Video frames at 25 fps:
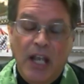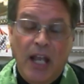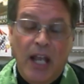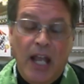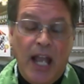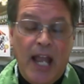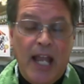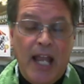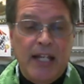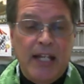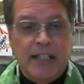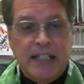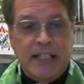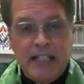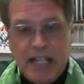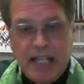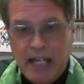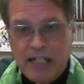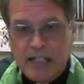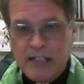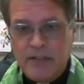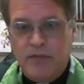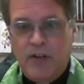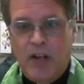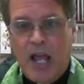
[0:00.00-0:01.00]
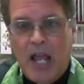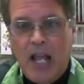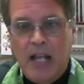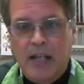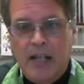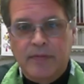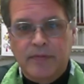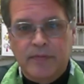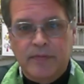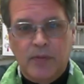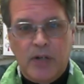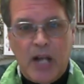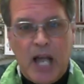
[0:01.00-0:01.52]
And at the end of
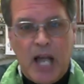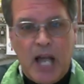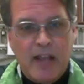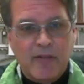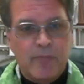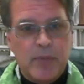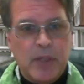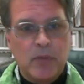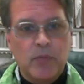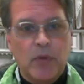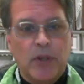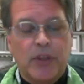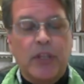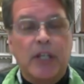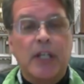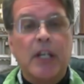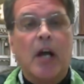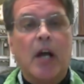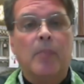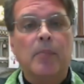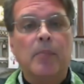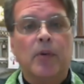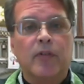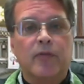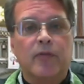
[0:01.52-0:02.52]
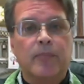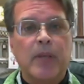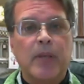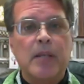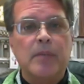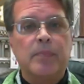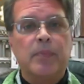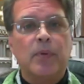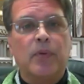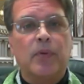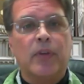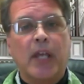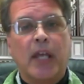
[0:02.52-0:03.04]
life, when I have been with a number of
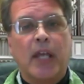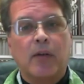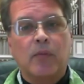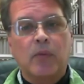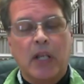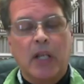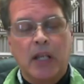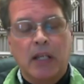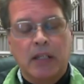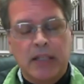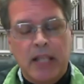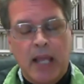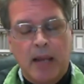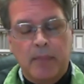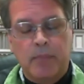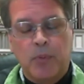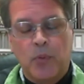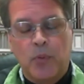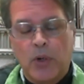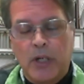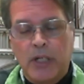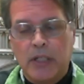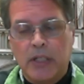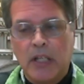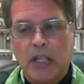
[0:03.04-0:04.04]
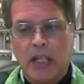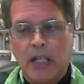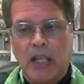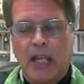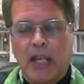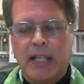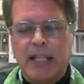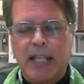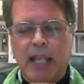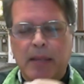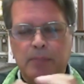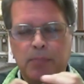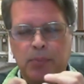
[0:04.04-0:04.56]
people that at that point,
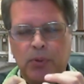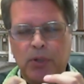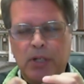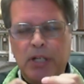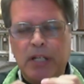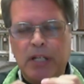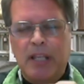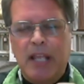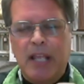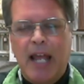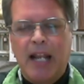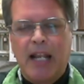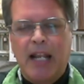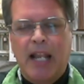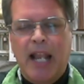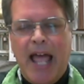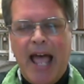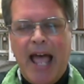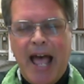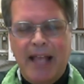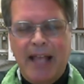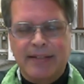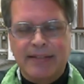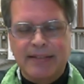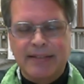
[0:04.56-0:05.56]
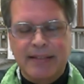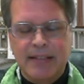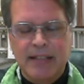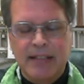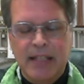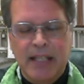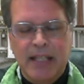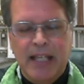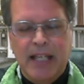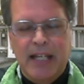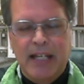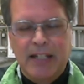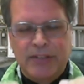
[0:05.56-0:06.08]
and they breathe that last,
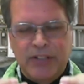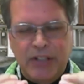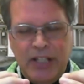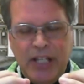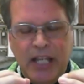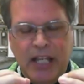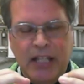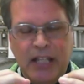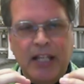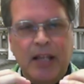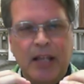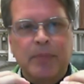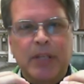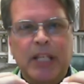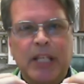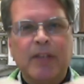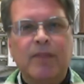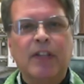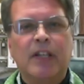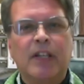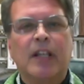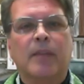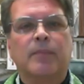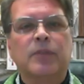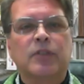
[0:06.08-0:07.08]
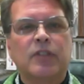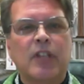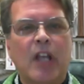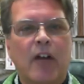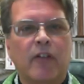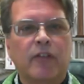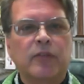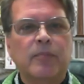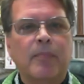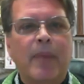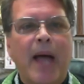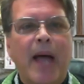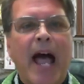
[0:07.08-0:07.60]
it is again them giving
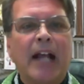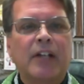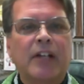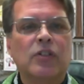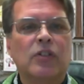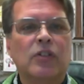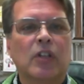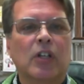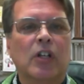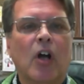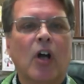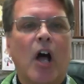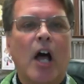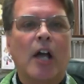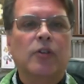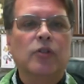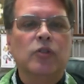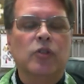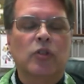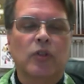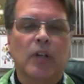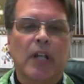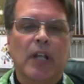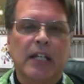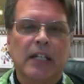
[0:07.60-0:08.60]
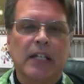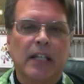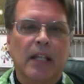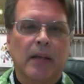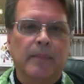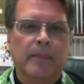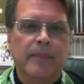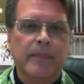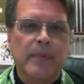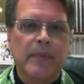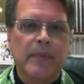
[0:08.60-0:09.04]
themselves back to the God who created them.